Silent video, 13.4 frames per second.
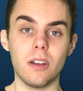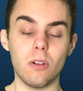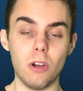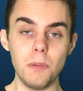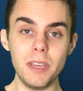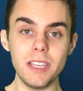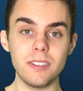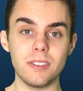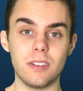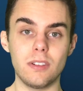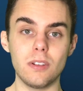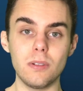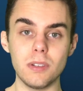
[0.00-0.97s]
Quibi is
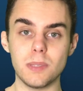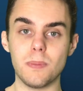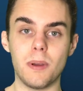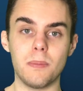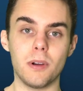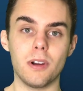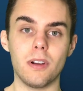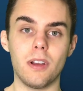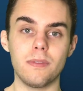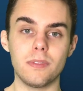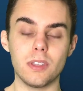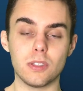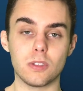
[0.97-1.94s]
the newest member
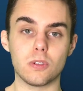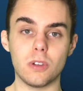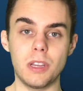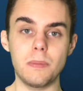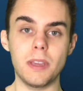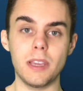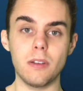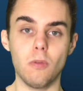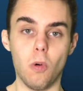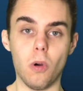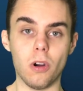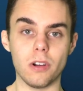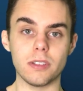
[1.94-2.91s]
of the streaming
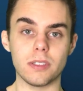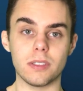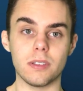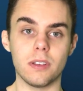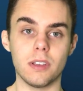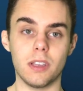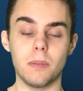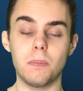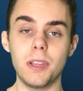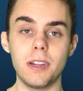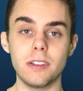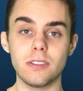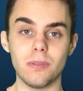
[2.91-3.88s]
wars,
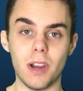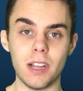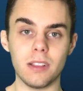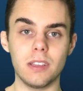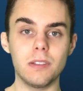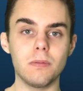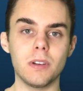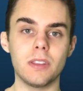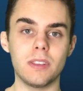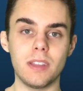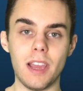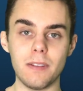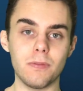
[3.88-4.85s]
competing directly with
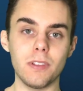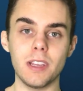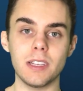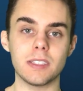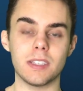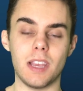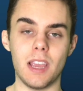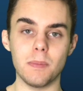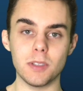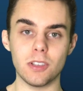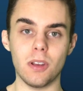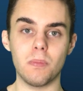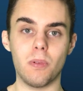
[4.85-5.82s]
Netflix,
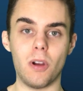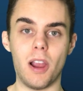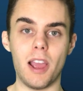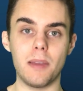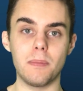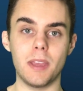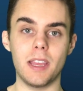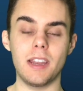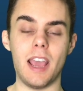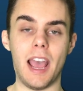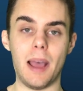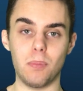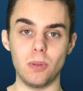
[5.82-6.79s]
Amazon Prime, and
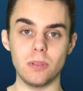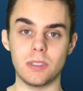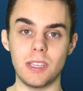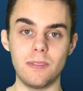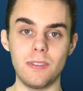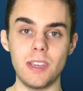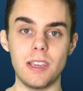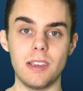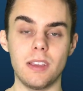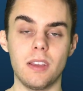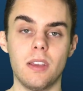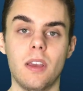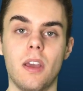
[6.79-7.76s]
Apple TV,
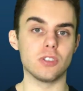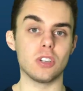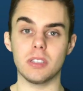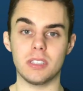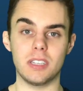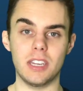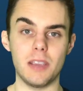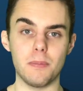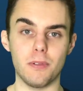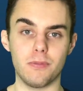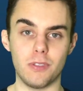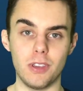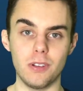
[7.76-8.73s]
just to name
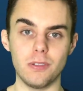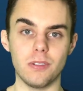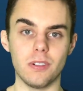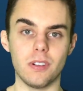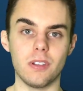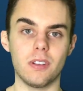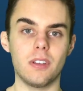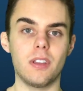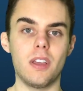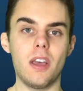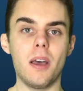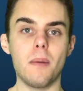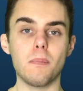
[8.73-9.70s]
a few.
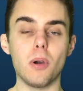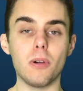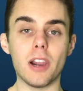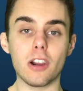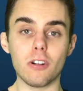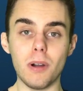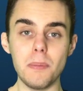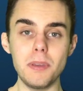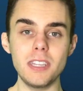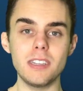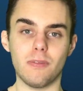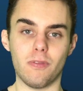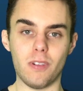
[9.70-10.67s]
But where
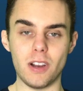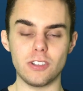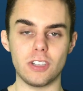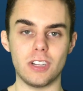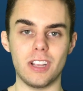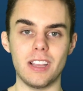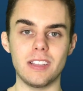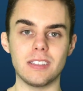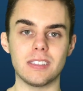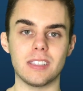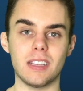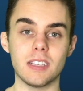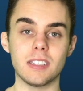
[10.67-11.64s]
Quibi
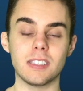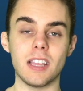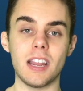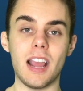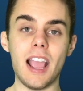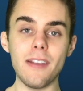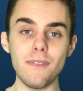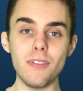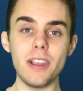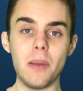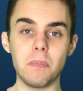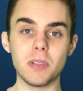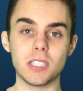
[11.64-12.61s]
differentiates is that
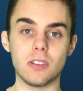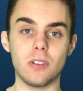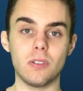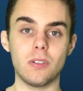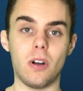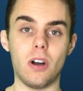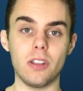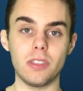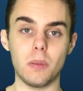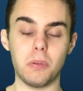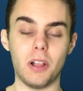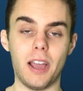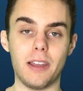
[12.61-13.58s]
every episode on the
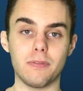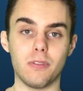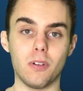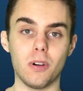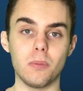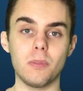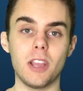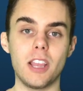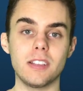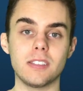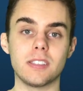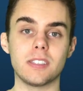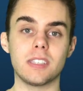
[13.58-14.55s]
platform
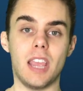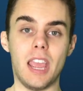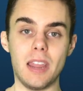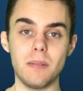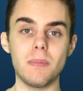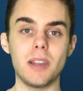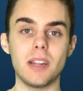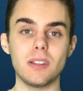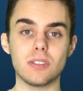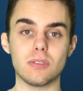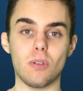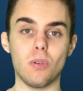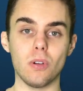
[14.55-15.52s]
is 10
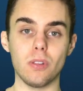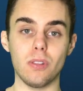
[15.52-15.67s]
minutes or